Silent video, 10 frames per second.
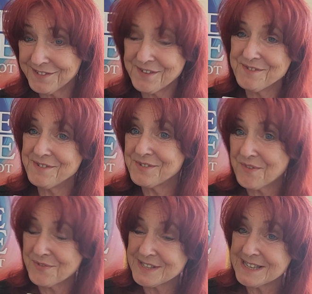So this is
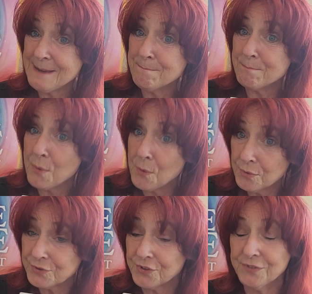obviously
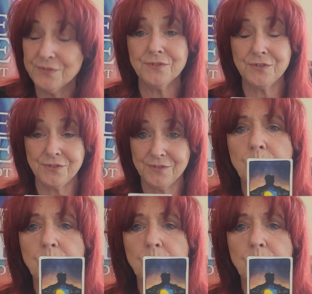important.